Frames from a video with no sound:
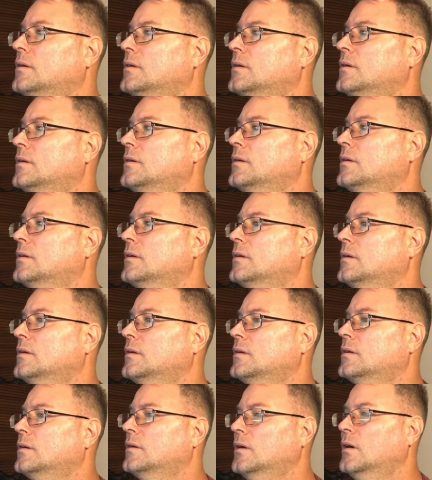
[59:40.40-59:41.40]
All right.
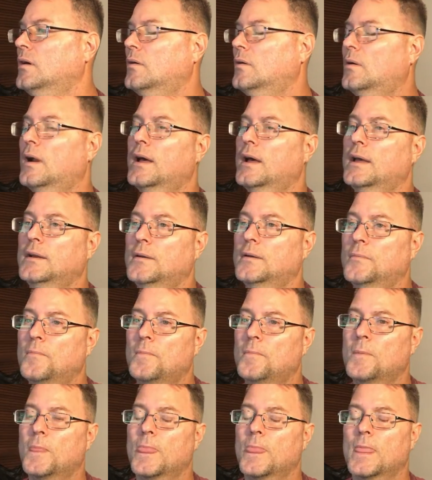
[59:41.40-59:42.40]

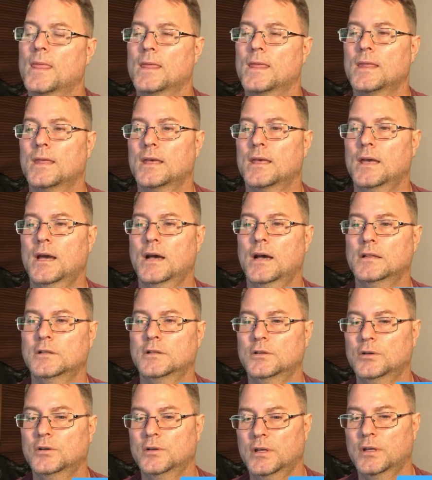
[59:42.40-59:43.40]
Hallelujah. Let's just go
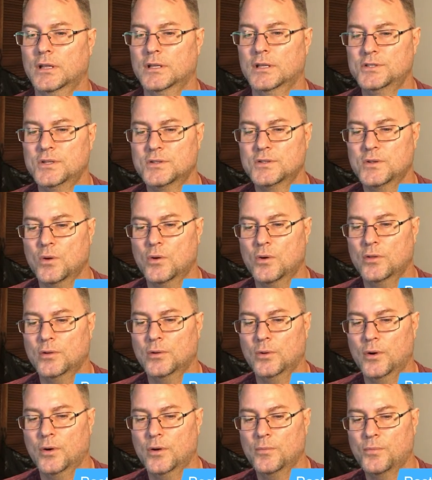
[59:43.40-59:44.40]
to the Lord in prayer. And
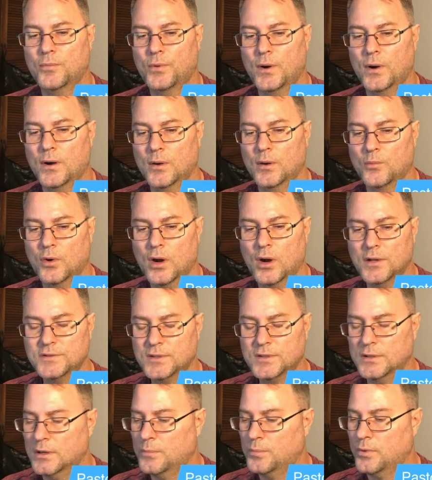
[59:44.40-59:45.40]
we're also going to pray
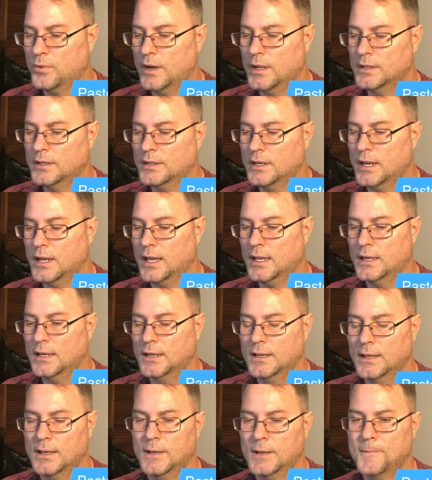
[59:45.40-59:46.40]
tonight,
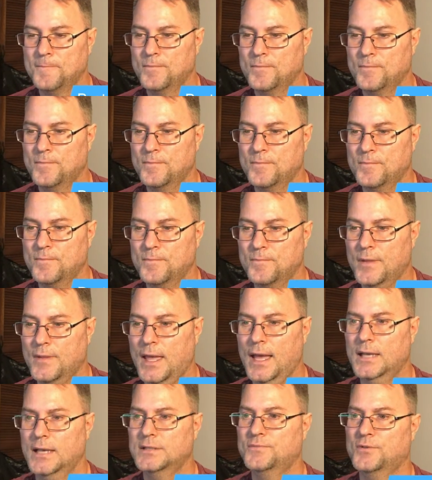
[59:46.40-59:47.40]
ask for a time of
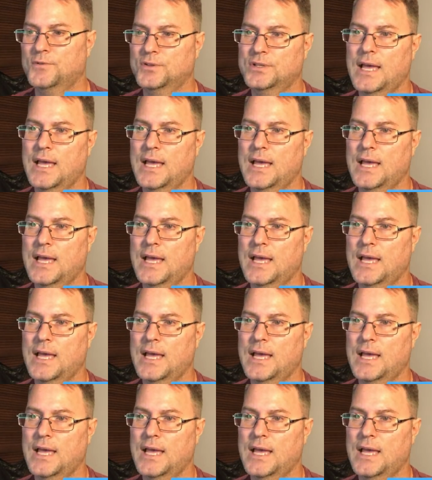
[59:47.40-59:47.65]
reflection.